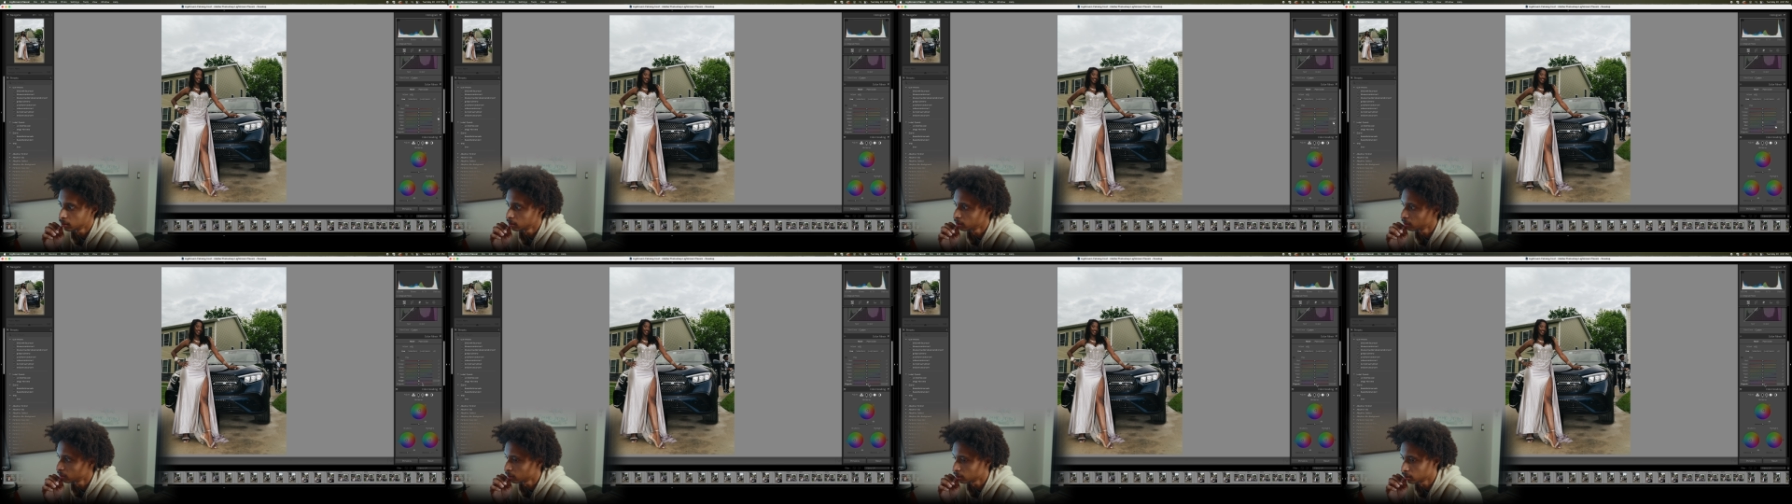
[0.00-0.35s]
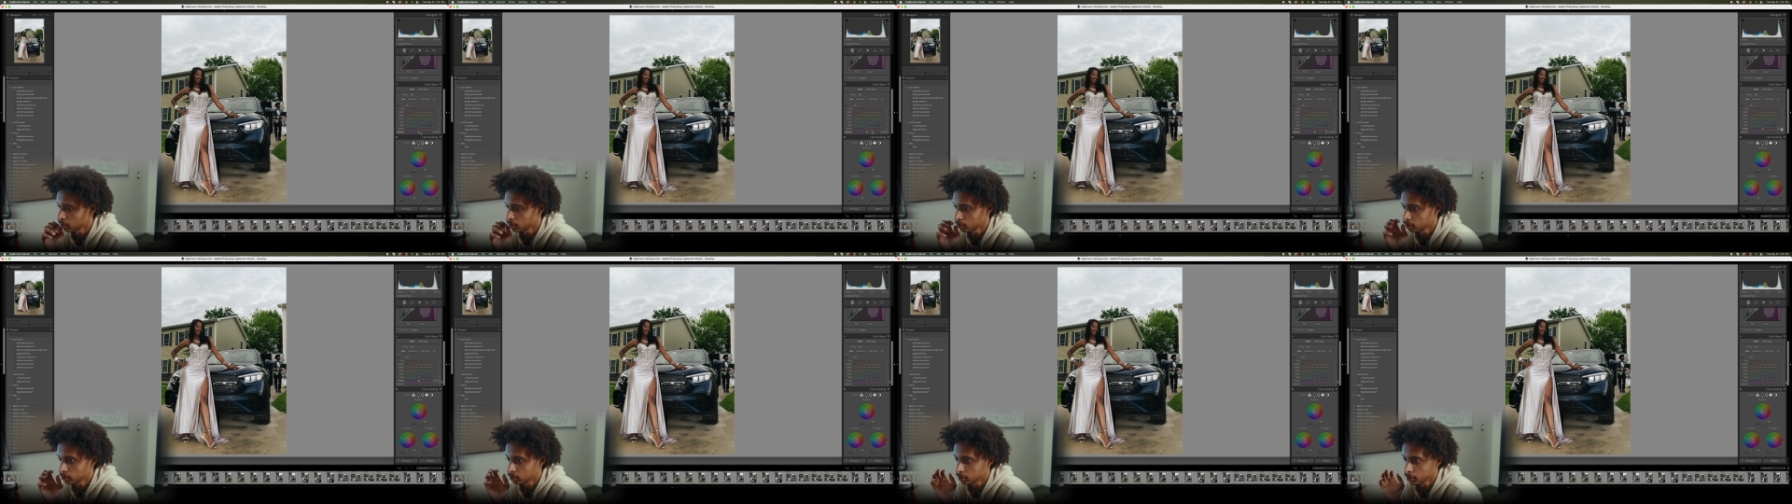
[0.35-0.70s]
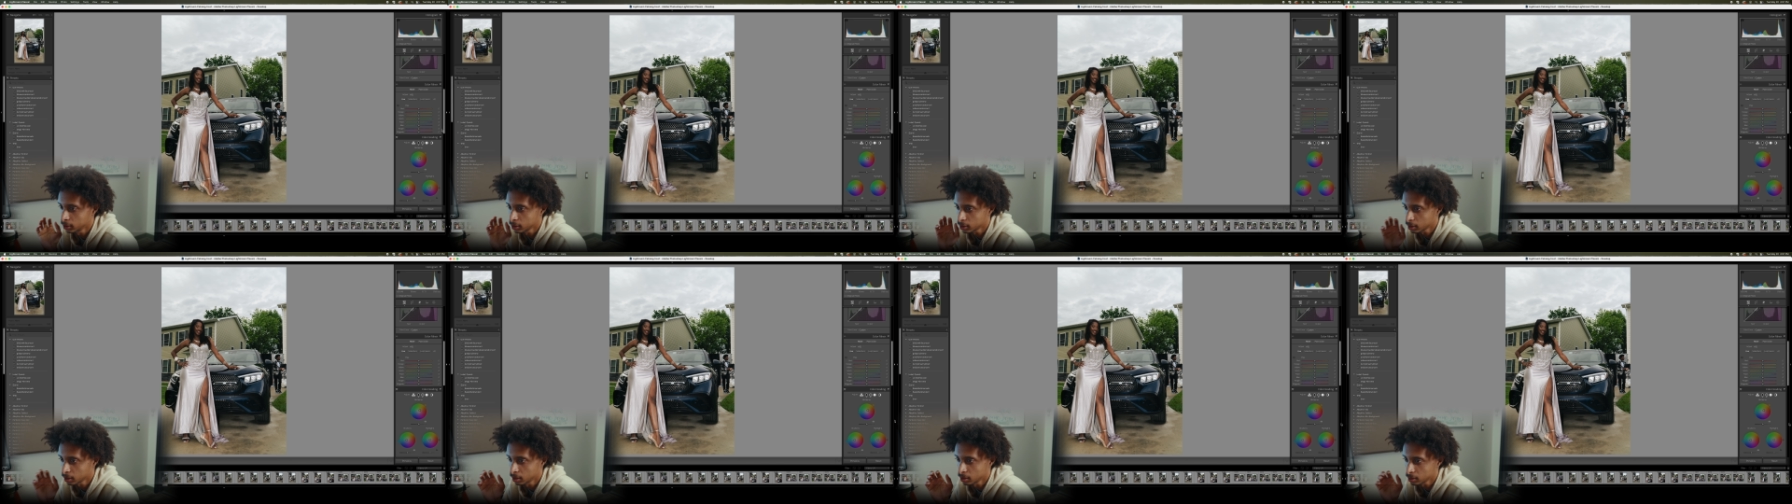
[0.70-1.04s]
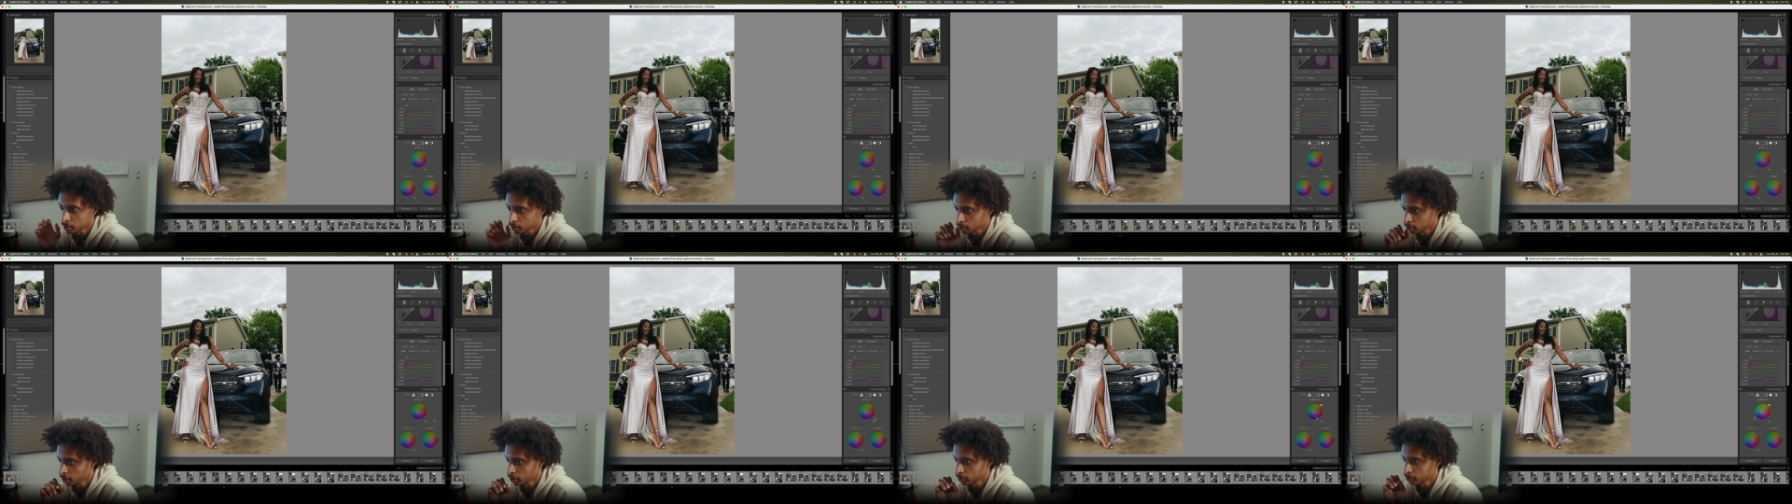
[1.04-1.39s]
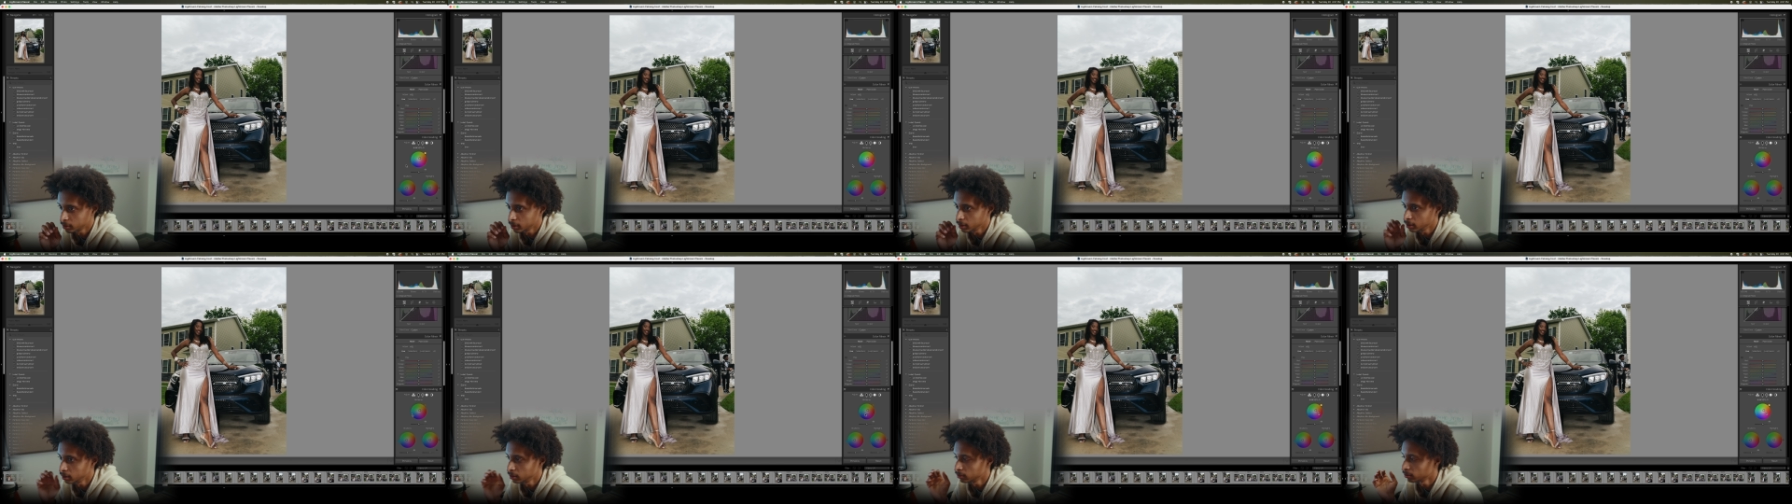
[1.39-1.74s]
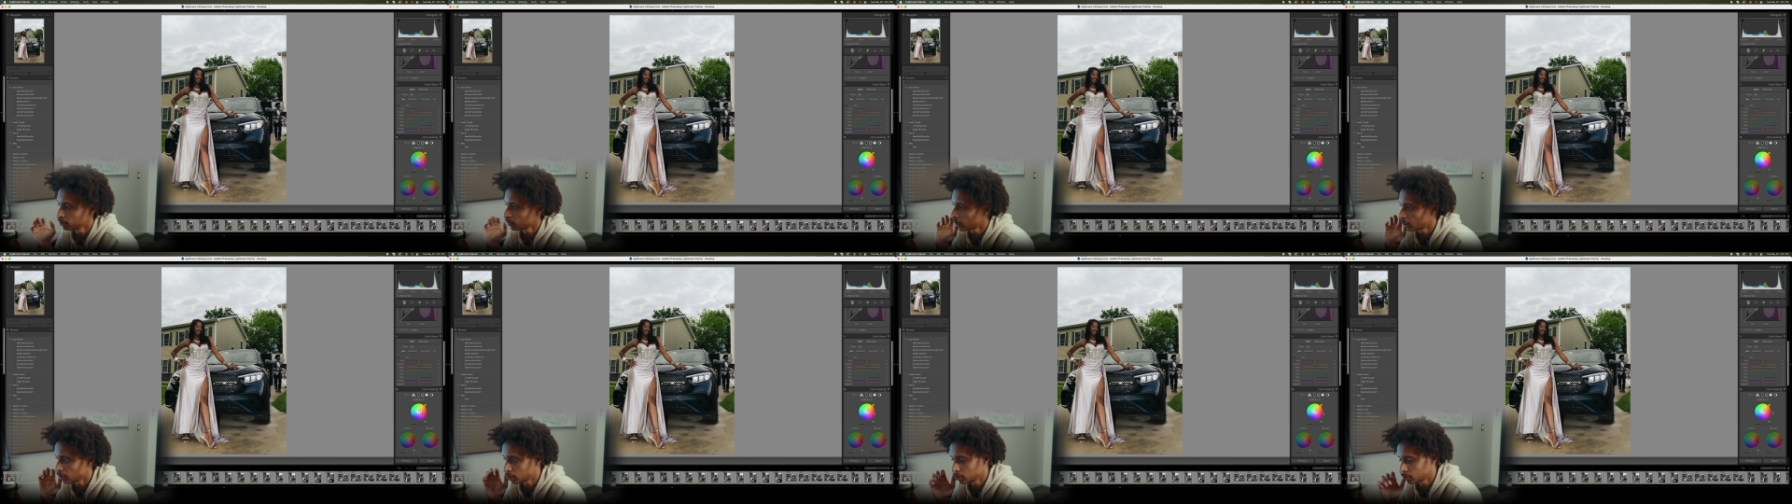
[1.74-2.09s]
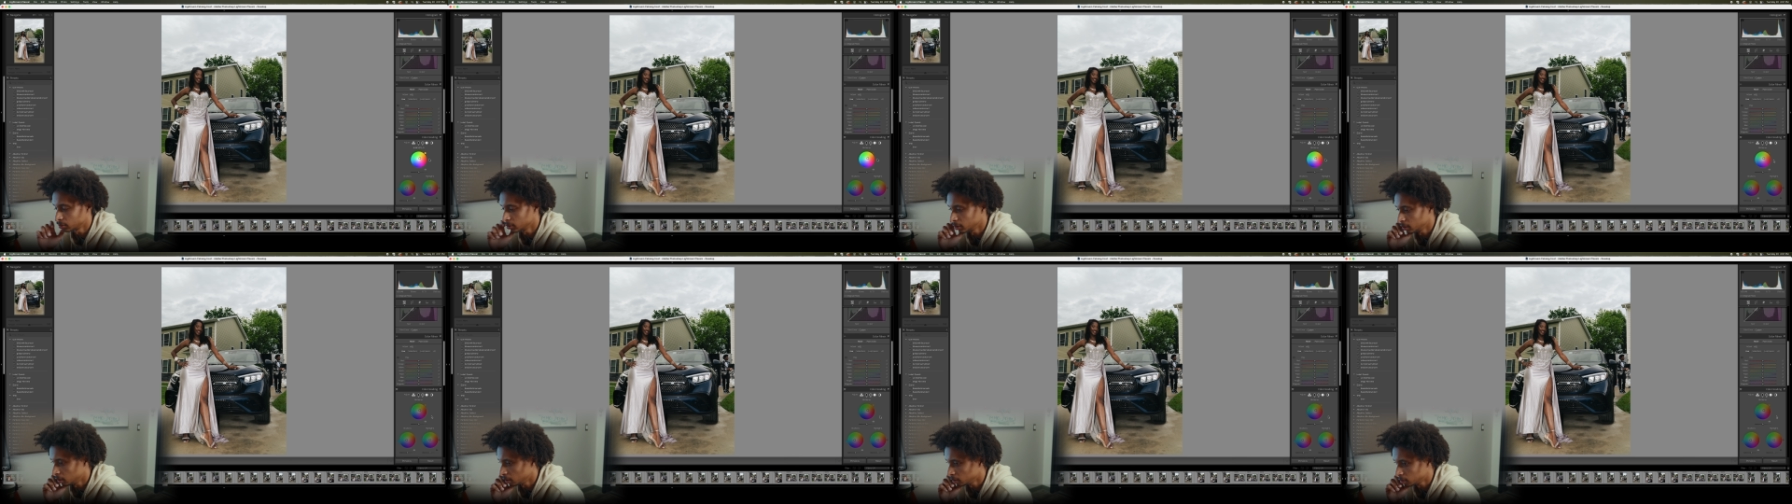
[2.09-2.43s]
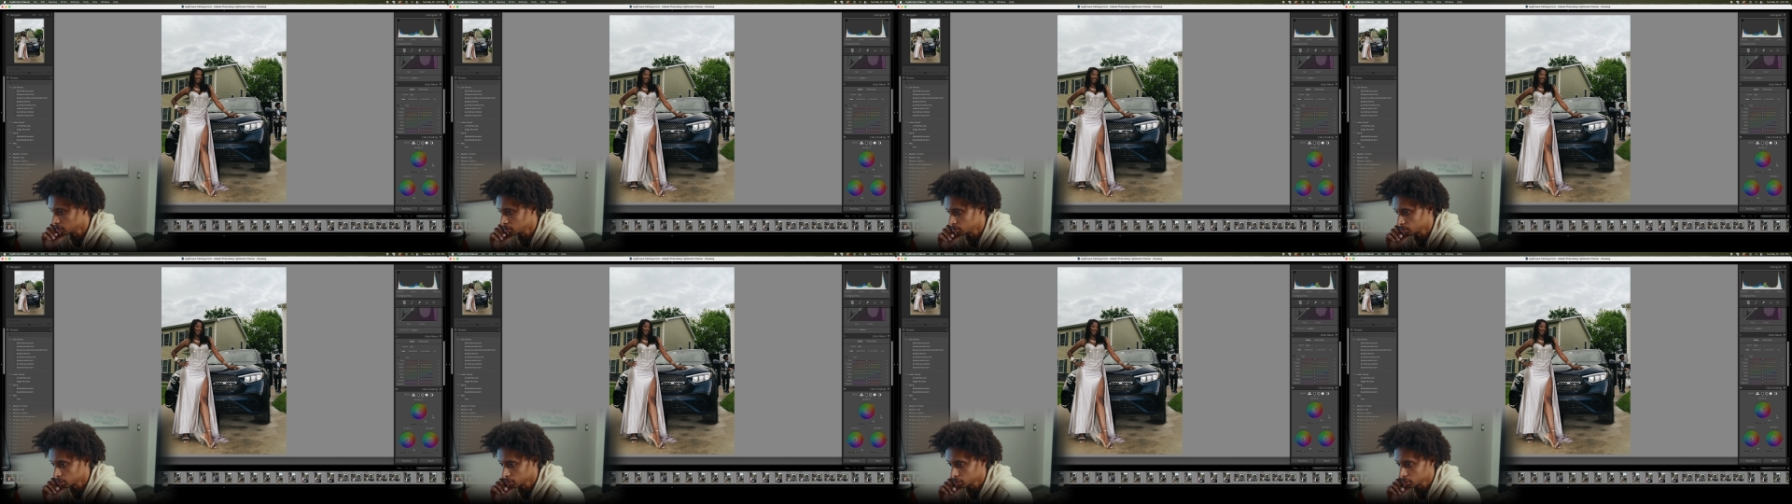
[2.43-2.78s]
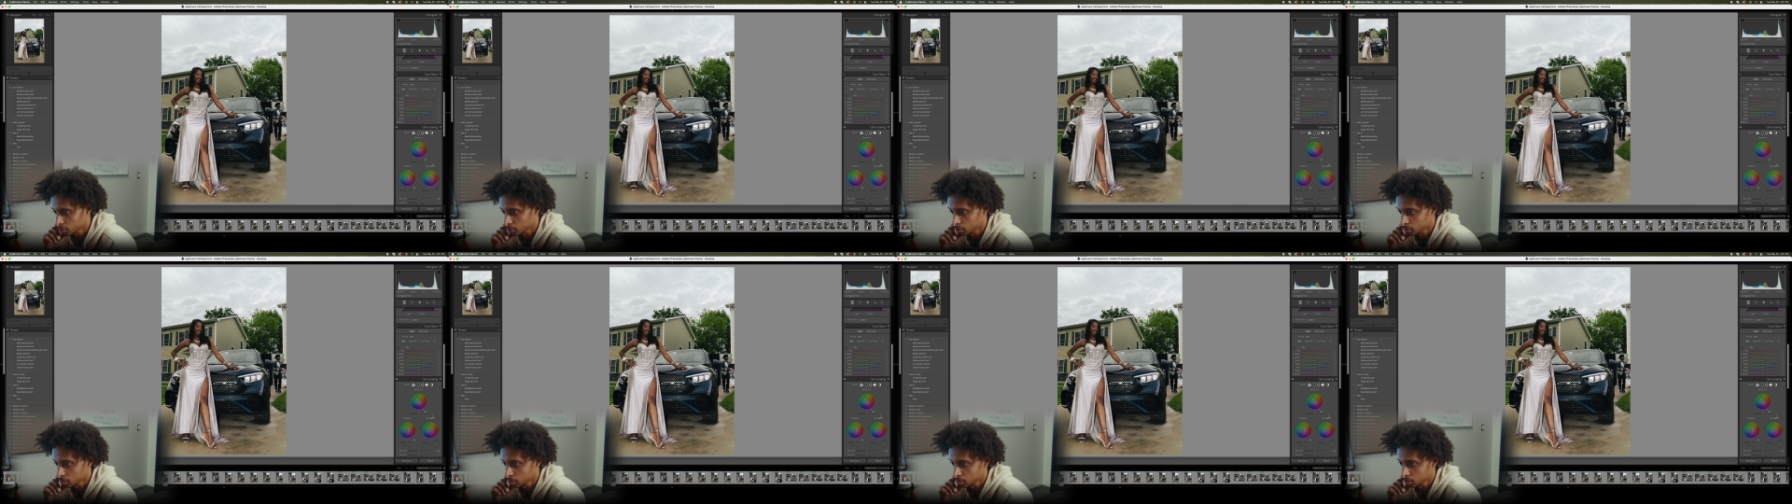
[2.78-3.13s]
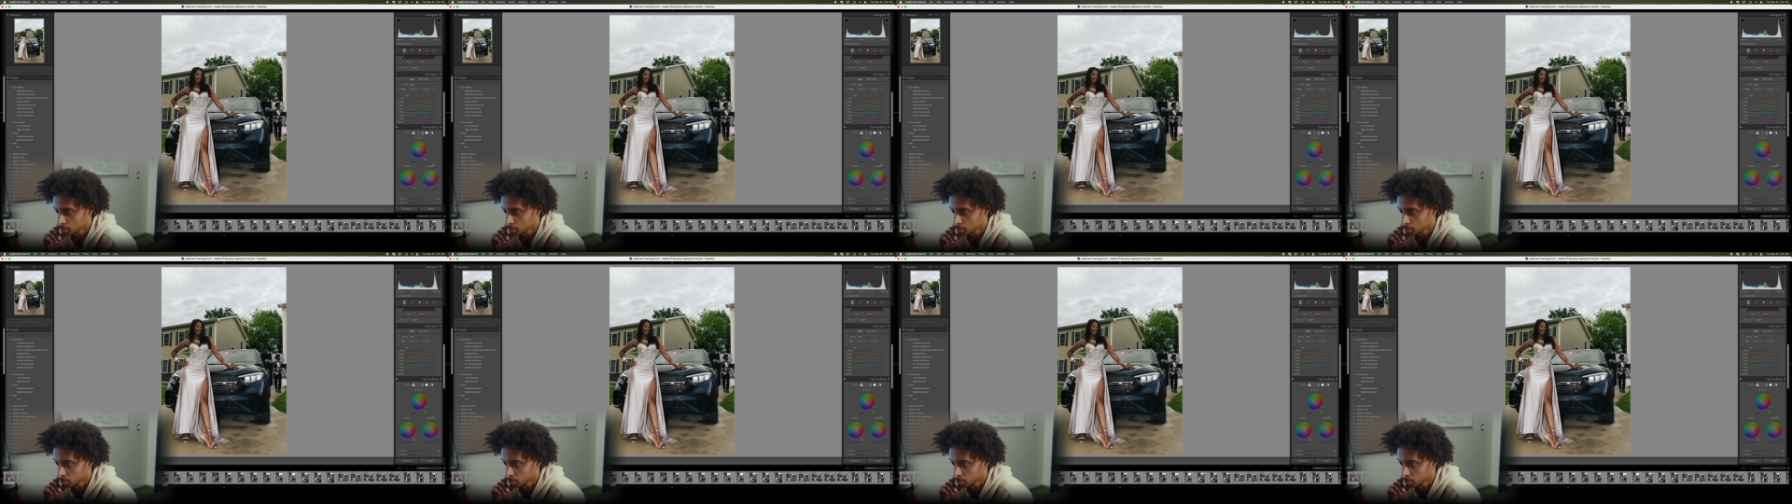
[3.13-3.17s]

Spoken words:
So her skin tone, you don't really have to worry like too much.